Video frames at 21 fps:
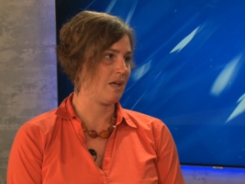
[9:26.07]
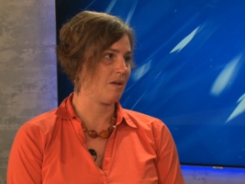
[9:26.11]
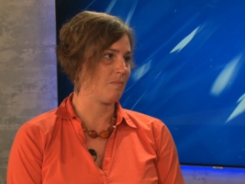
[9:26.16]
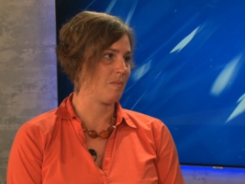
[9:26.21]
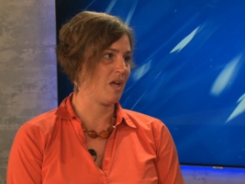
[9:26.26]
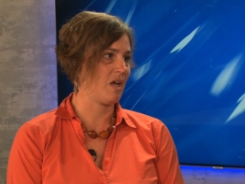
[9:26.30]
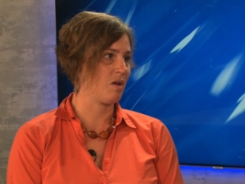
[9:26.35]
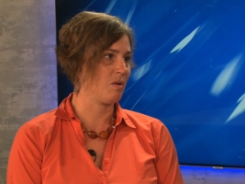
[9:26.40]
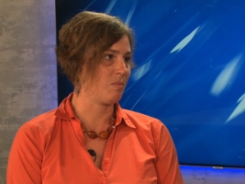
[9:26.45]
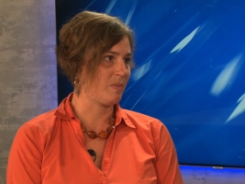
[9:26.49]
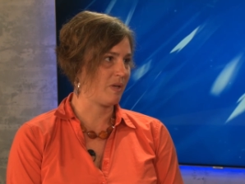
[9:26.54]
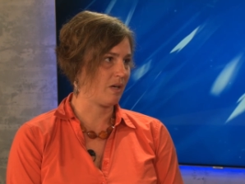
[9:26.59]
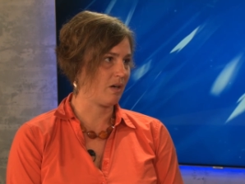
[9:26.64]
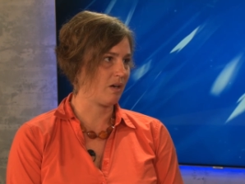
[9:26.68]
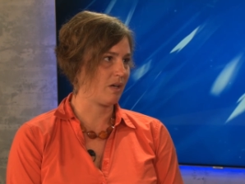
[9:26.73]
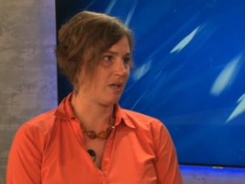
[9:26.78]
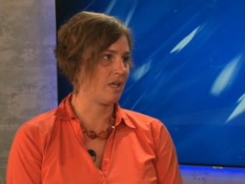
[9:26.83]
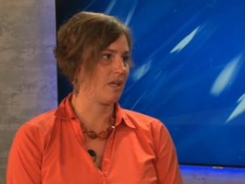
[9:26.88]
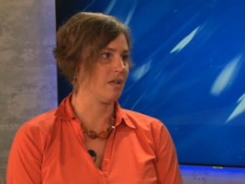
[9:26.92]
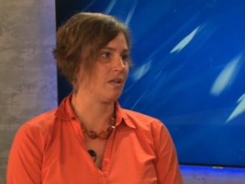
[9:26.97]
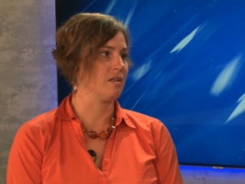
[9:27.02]
helping our
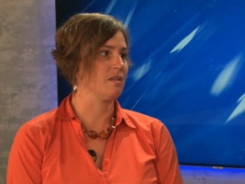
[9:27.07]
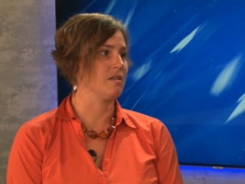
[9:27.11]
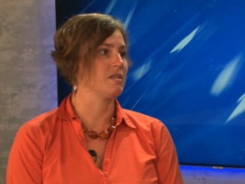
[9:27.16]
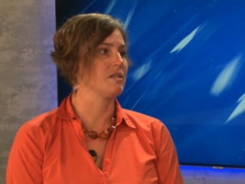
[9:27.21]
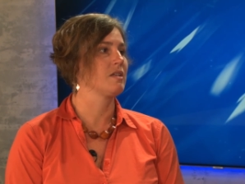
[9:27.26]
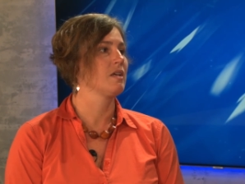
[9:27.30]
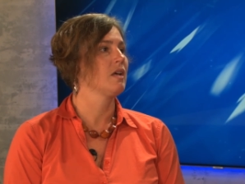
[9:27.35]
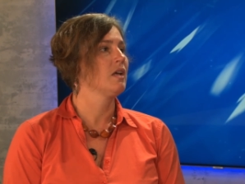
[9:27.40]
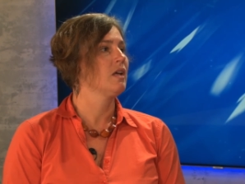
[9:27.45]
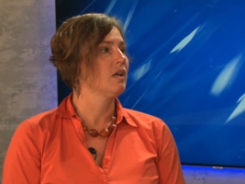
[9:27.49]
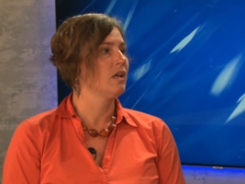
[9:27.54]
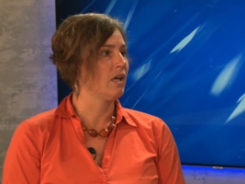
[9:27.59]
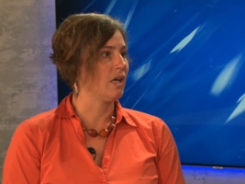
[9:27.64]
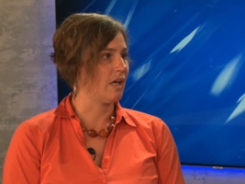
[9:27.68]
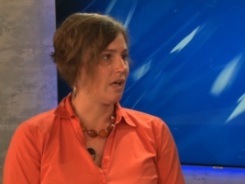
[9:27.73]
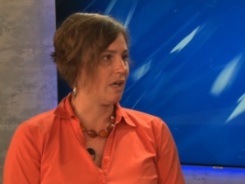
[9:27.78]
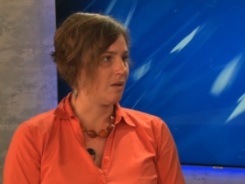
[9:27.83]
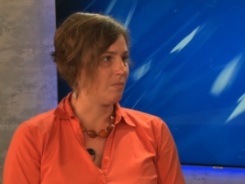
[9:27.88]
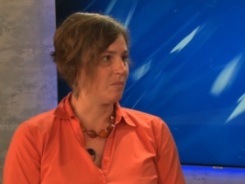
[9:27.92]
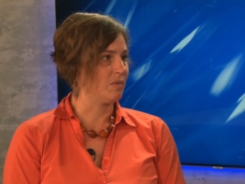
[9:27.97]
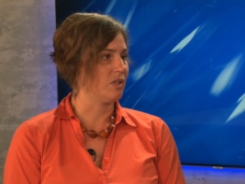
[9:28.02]
kids
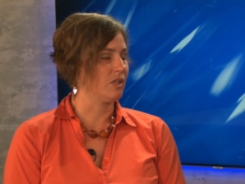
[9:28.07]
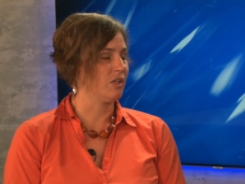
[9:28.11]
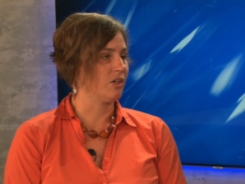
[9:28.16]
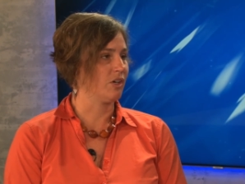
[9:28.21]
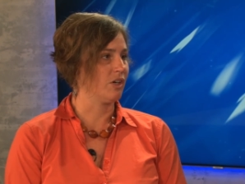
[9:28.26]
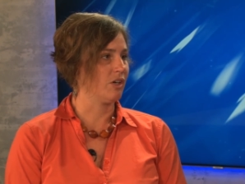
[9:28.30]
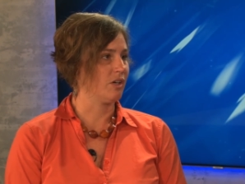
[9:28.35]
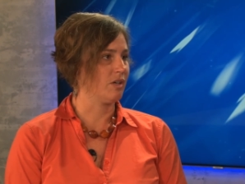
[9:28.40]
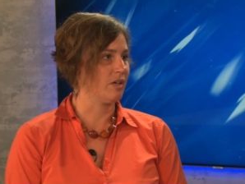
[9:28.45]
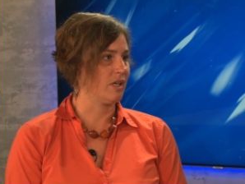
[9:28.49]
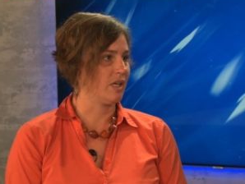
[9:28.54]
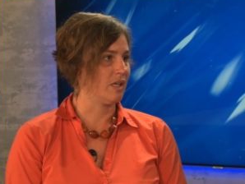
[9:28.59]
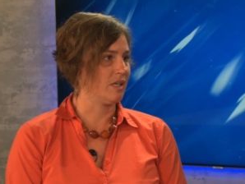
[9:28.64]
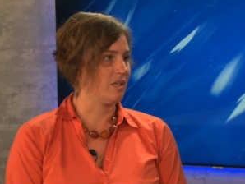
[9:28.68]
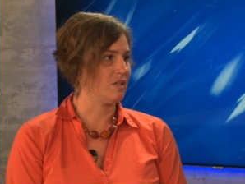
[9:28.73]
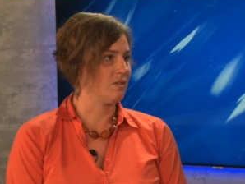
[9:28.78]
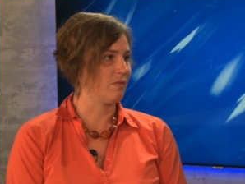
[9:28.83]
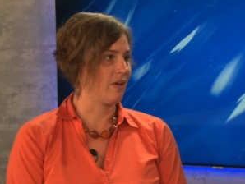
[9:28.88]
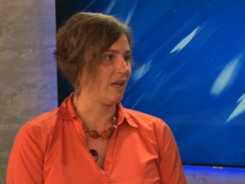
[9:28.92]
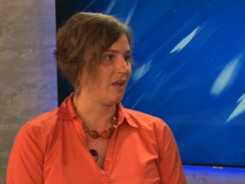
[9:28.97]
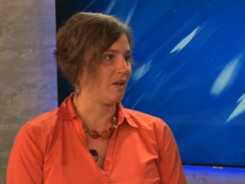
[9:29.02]
learn and
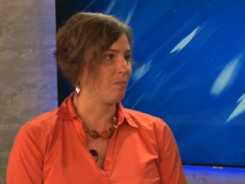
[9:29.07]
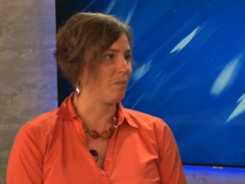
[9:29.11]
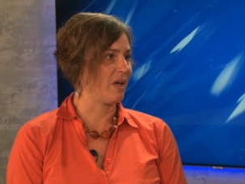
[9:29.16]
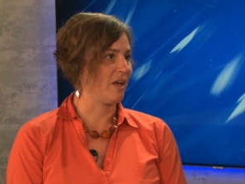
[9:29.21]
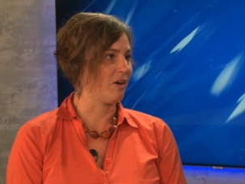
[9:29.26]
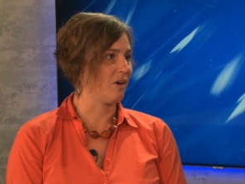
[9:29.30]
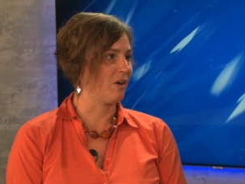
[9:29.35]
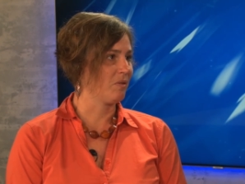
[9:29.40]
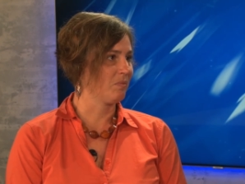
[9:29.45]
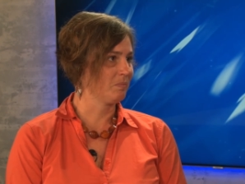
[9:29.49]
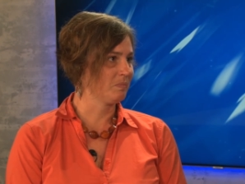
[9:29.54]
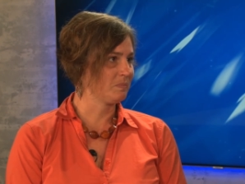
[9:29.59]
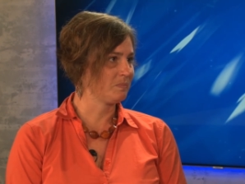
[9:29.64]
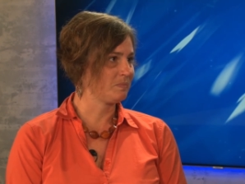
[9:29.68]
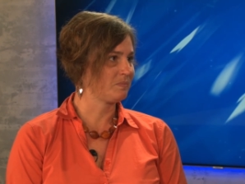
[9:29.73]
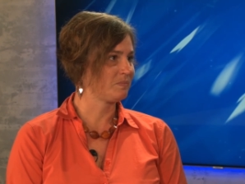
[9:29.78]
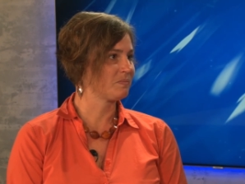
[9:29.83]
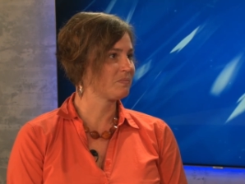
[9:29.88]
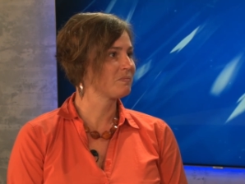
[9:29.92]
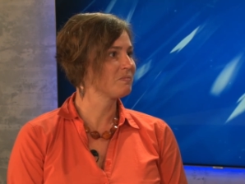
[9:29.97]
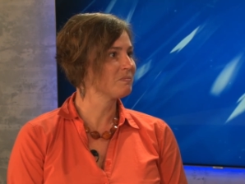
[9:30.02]
develop better.
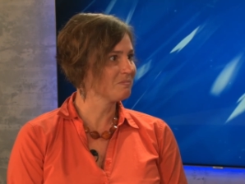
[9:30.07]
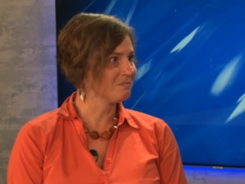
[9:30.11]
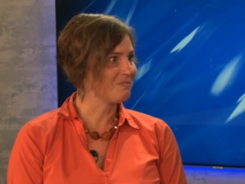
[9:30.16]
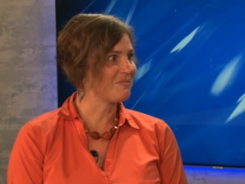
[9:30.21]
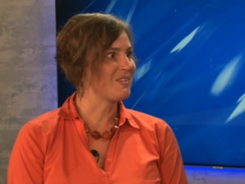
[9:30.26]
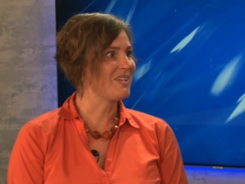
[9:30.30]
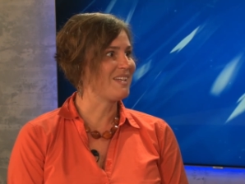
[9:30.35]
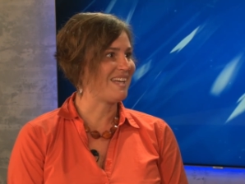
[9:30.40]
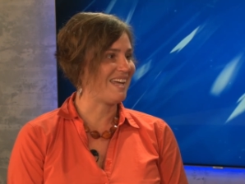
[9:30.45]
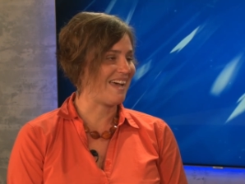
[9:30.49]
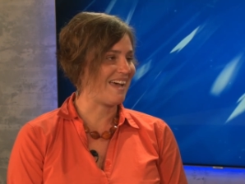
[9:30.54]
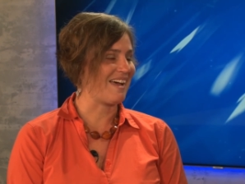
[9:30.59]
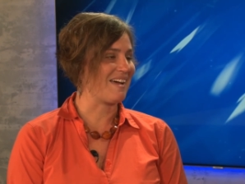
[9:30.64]
That's awesome. Yeah.